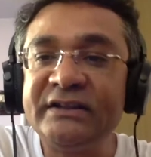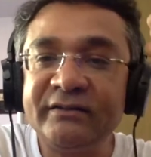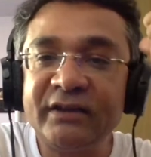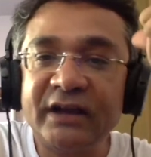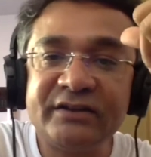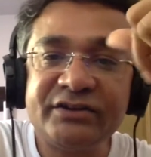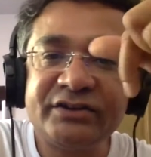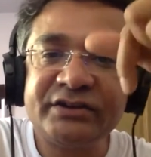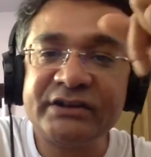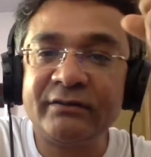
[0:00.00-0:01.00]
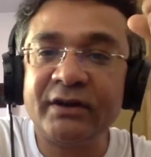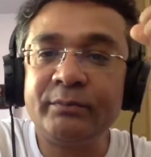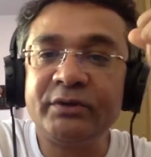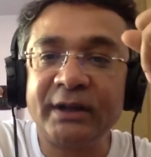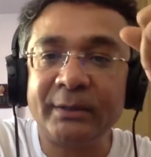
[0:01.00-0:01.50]
civilizations
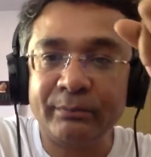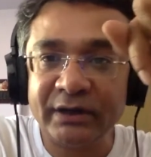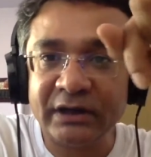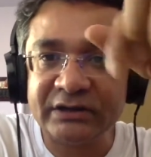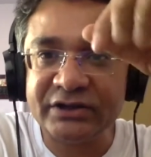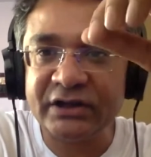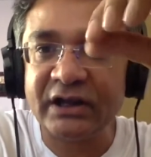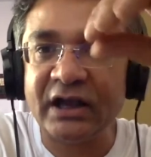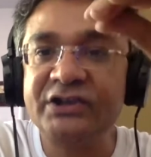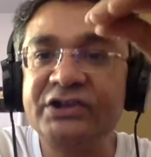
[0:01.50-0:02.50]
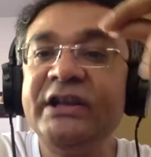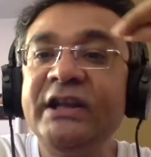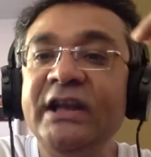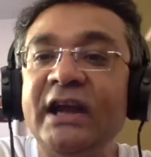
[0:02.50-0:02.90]
developed a temple culture largely